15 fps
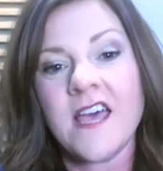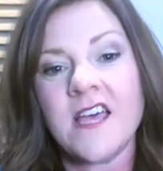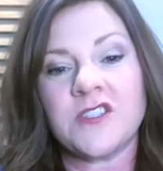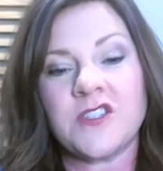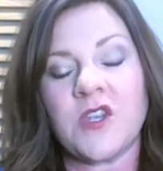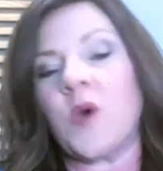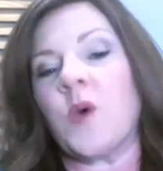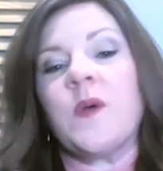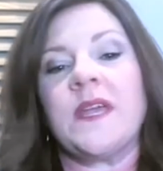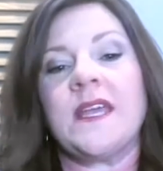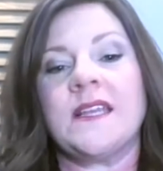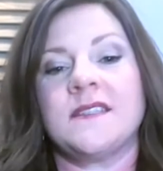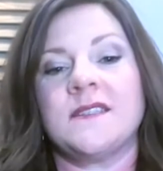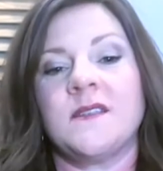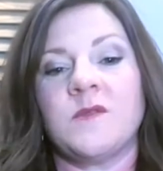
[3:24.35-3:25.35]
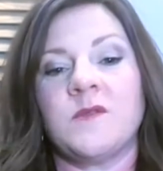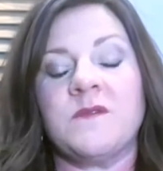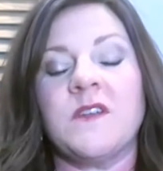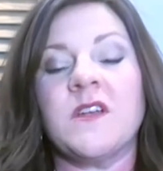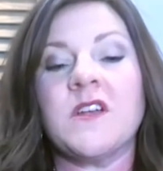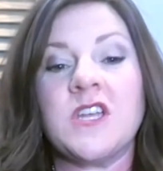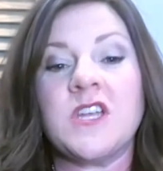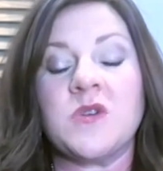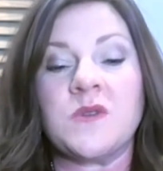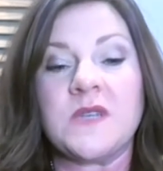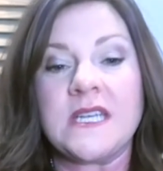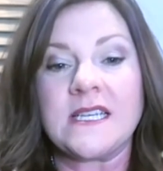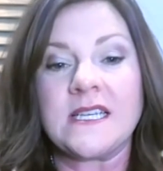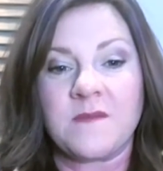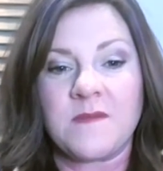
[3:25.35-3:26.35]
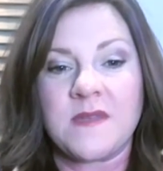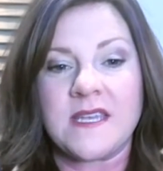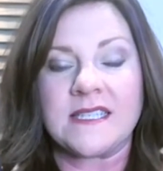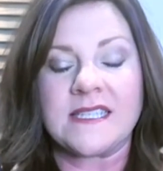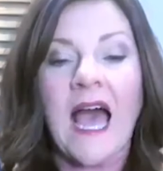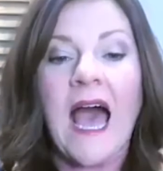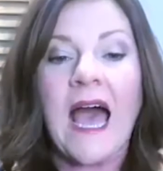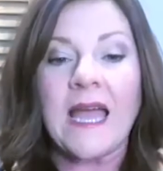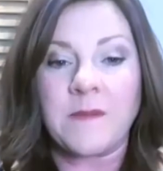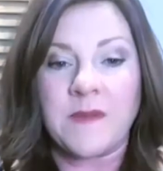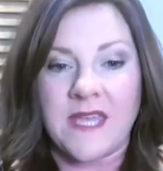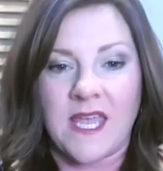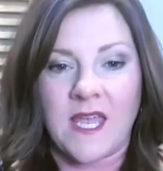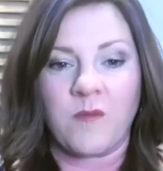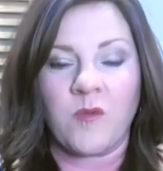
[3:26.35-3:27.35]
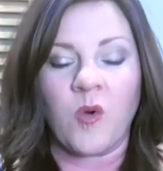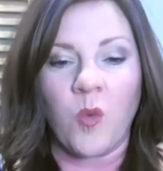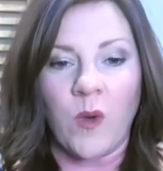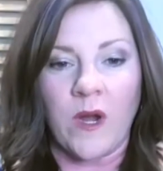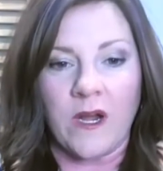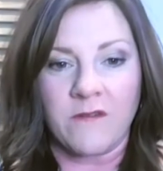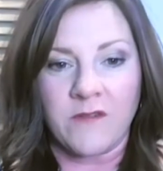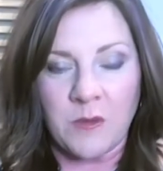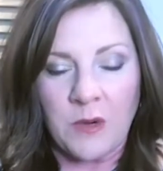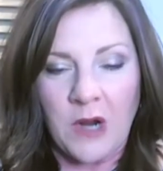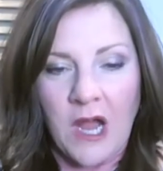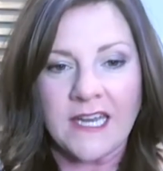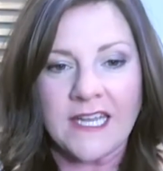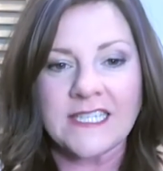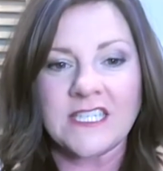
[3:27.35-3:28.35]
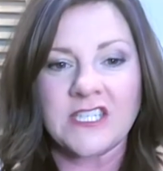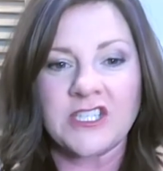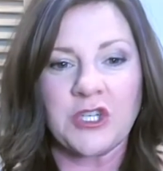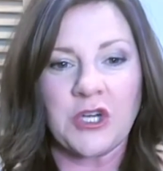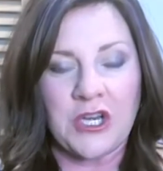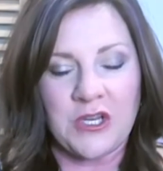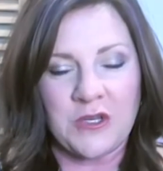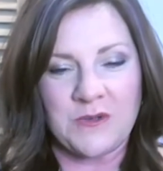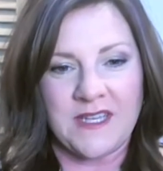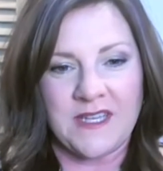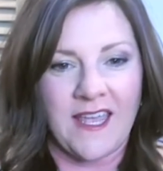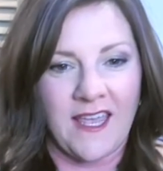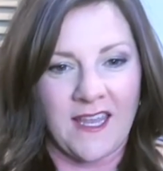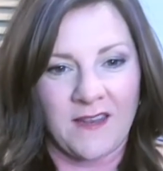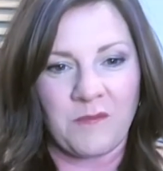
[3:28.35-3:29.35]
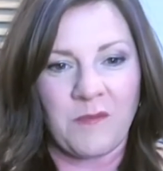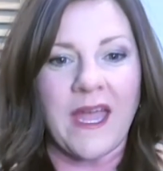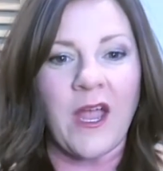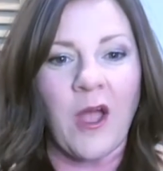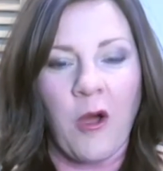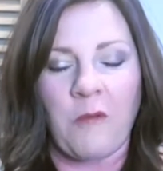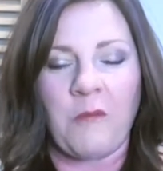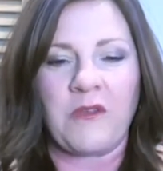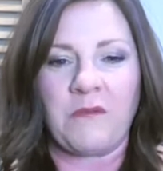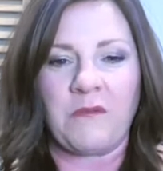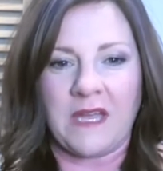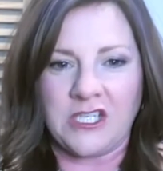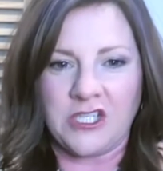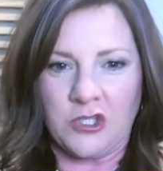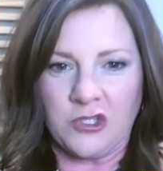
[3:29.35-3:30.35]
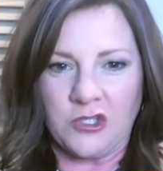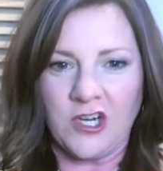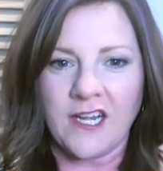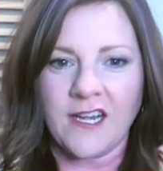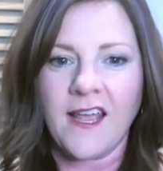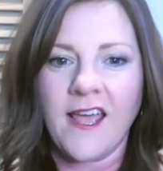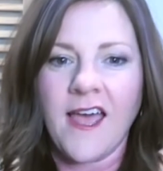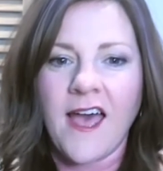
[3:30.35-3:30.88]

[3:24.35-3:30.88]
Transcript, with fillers: So it, it, was very unique to me as I became aware of your product and started using it in my home with my children.